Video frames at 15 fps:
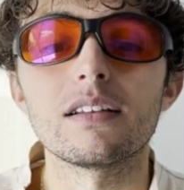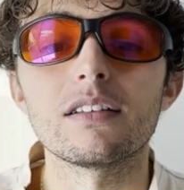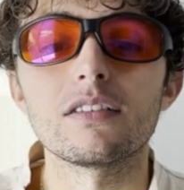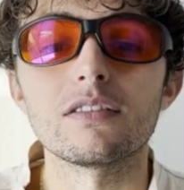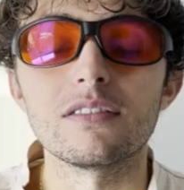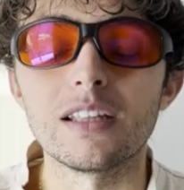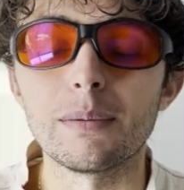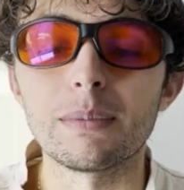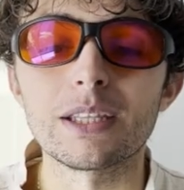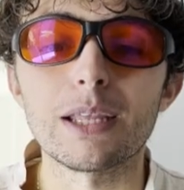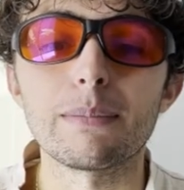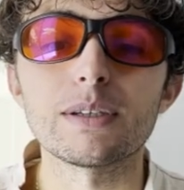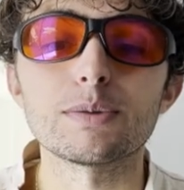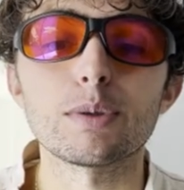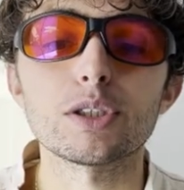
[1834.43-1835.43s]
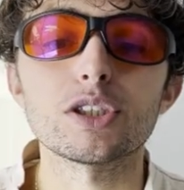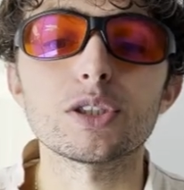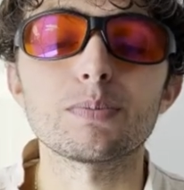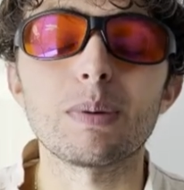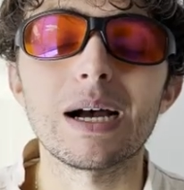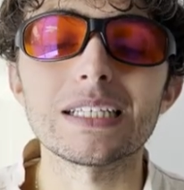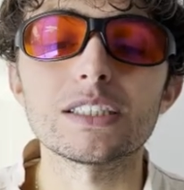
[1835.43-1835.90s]
limit them as much as
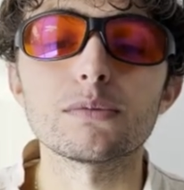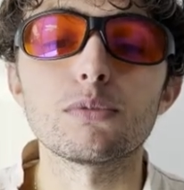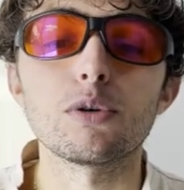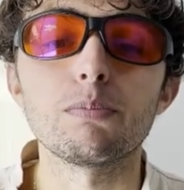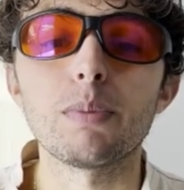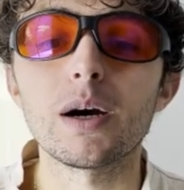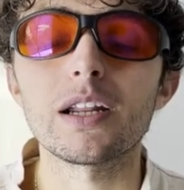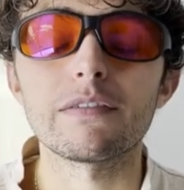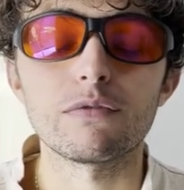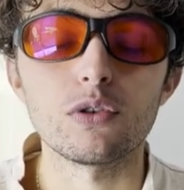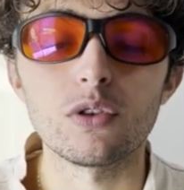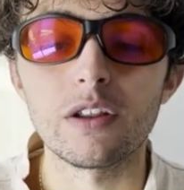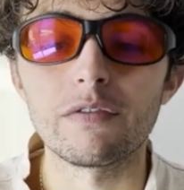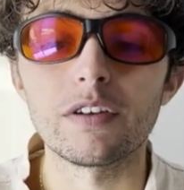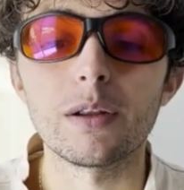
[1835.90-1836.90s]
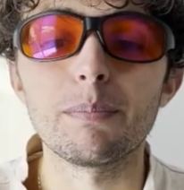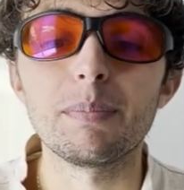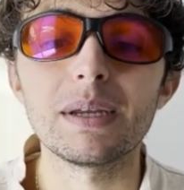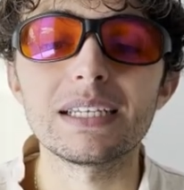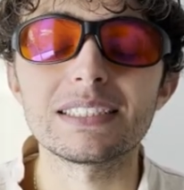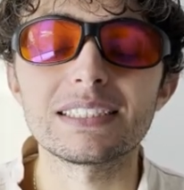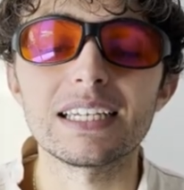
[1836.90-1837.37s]
possible. But if you live in a
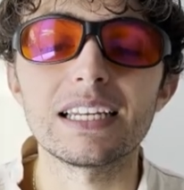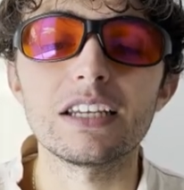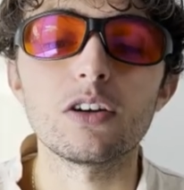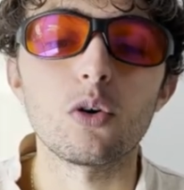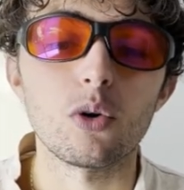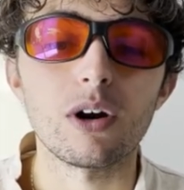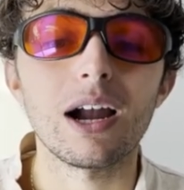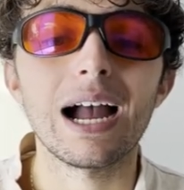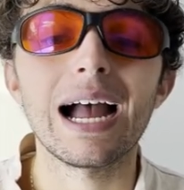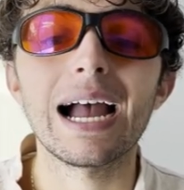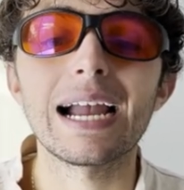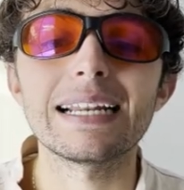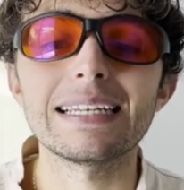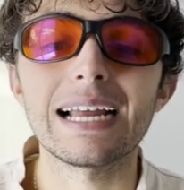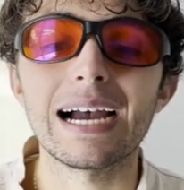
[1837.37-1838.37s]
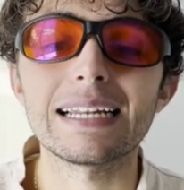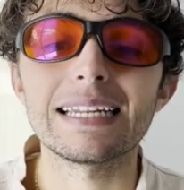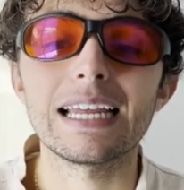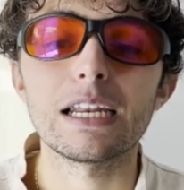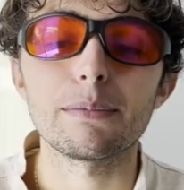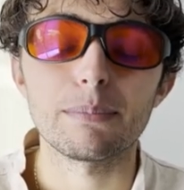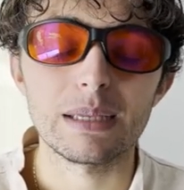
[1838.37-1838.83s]
big city or a high
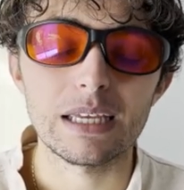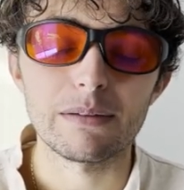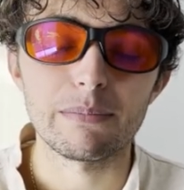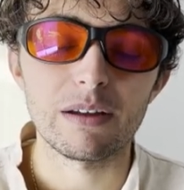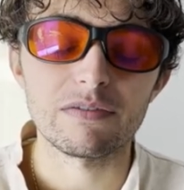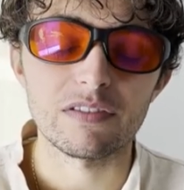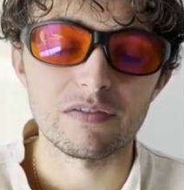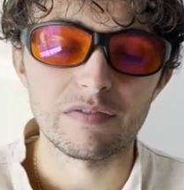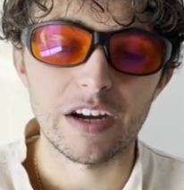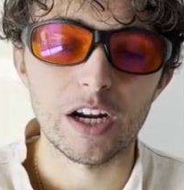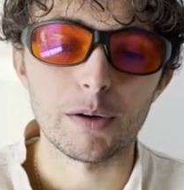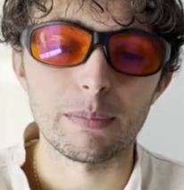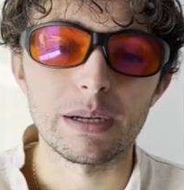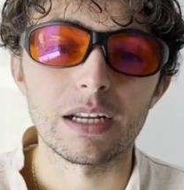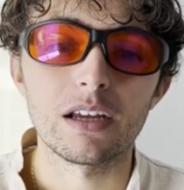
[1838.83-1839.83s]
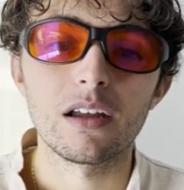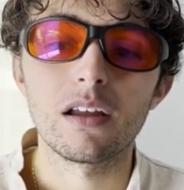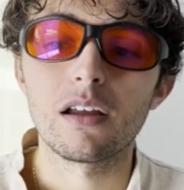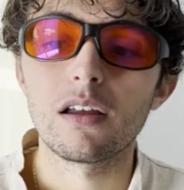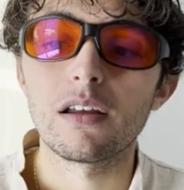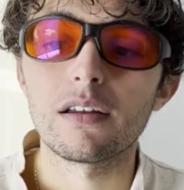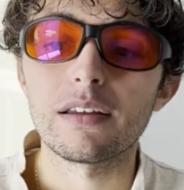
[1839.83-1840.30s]
non-native EMF environment,
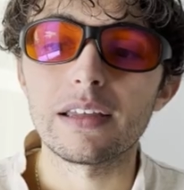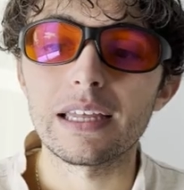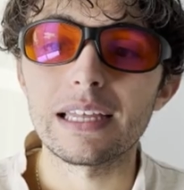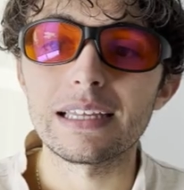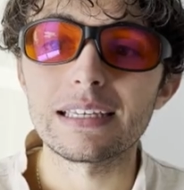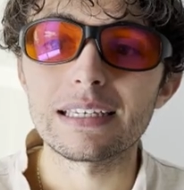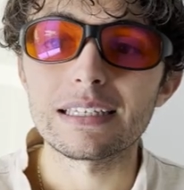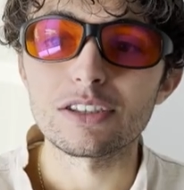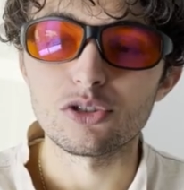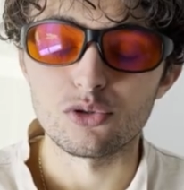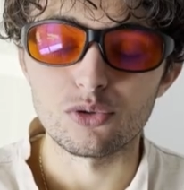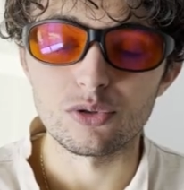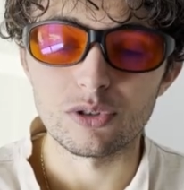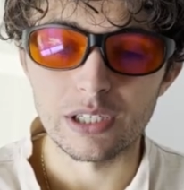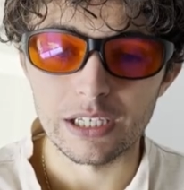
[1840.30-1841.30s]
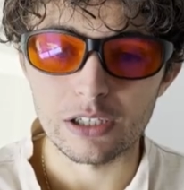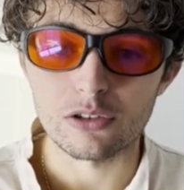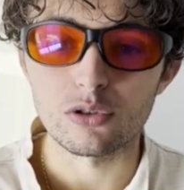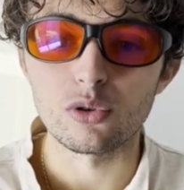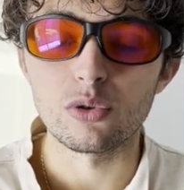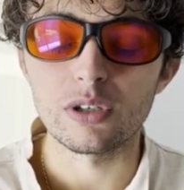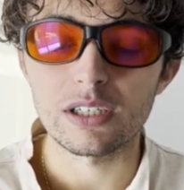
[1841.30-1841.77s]

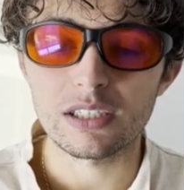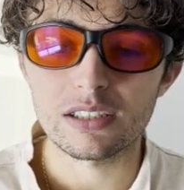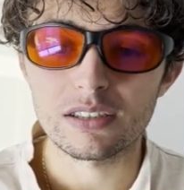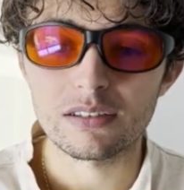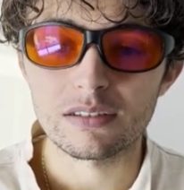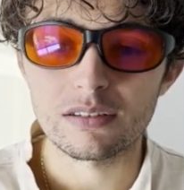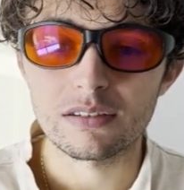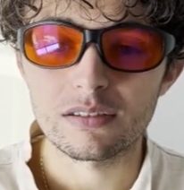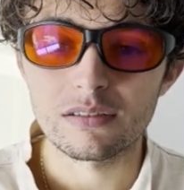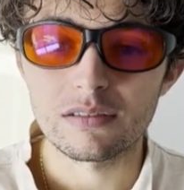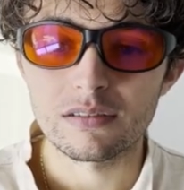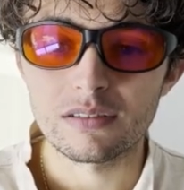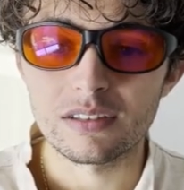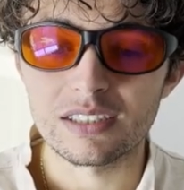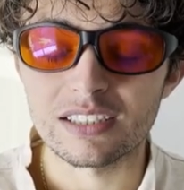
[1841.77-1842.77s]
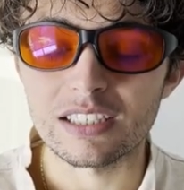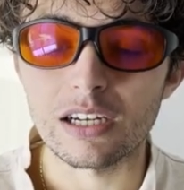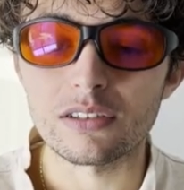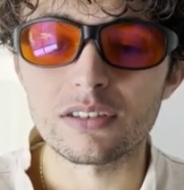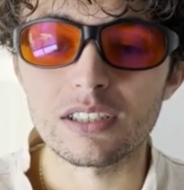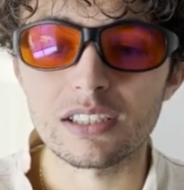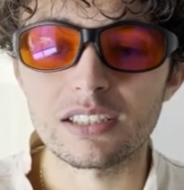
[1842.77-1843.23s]
including
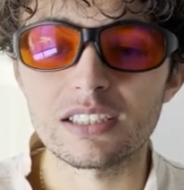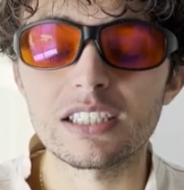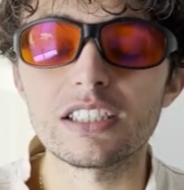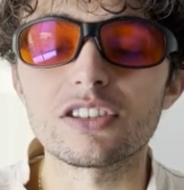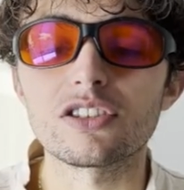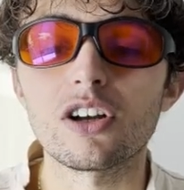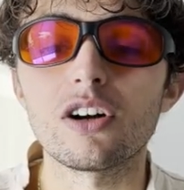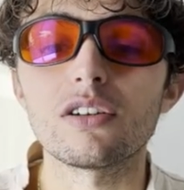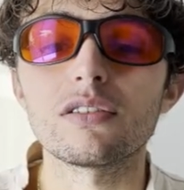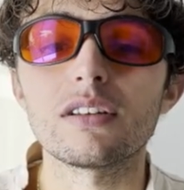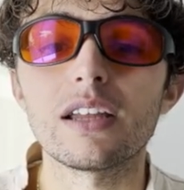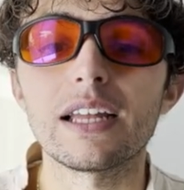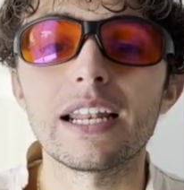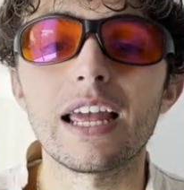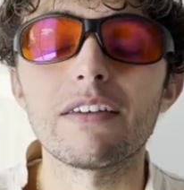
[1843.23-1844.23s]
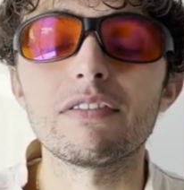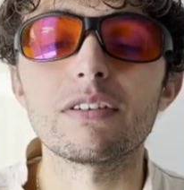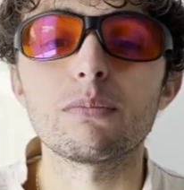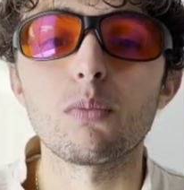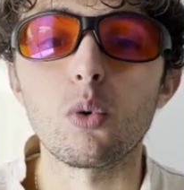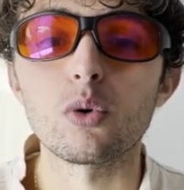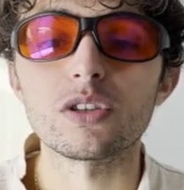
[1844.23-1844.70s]
Celtic sea salt and
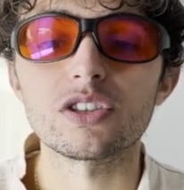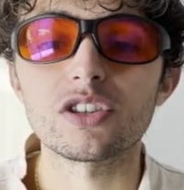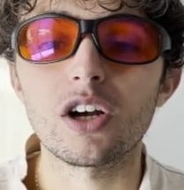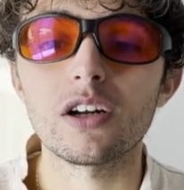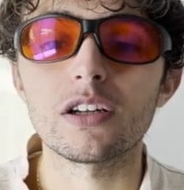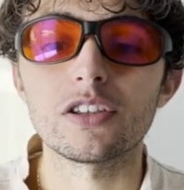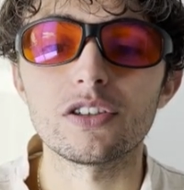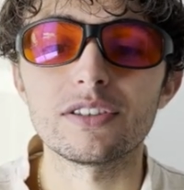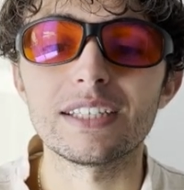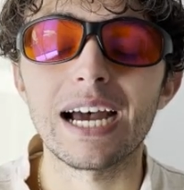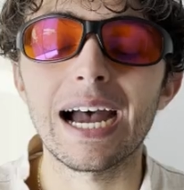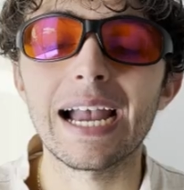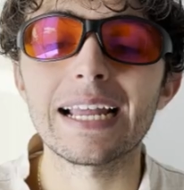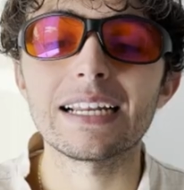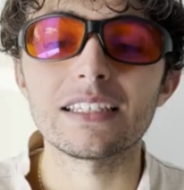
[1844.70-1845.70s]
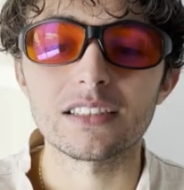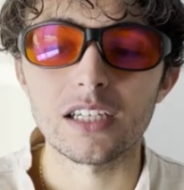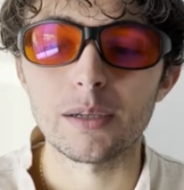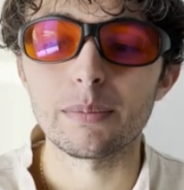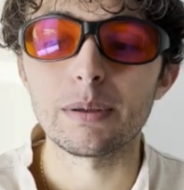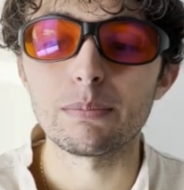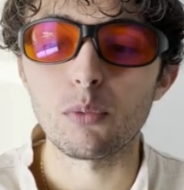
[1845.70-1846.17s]
having more salt in your diet is
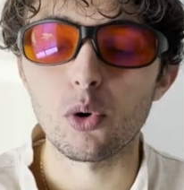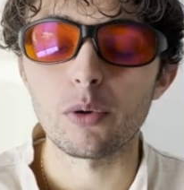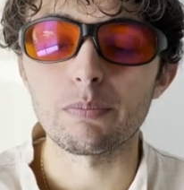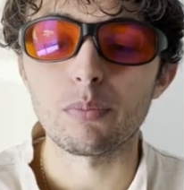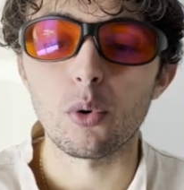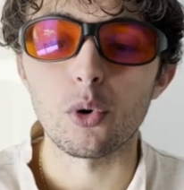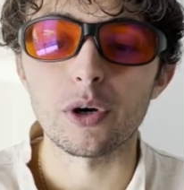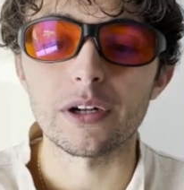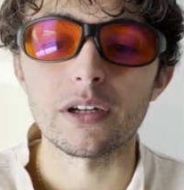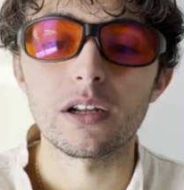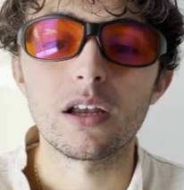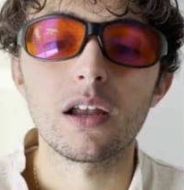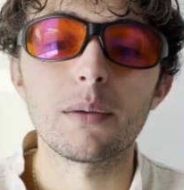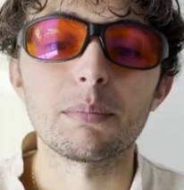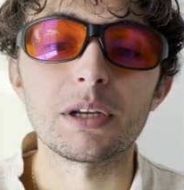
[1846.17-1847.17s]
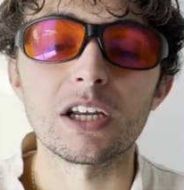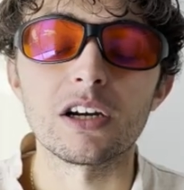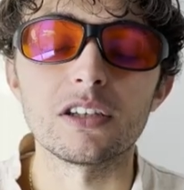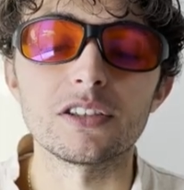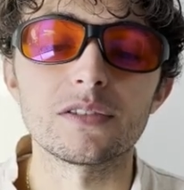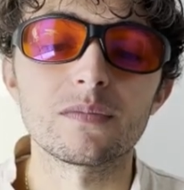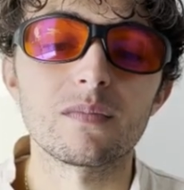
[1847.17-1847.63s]
going to be more important,
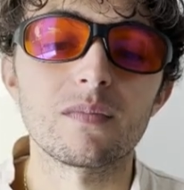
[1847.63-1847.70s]
because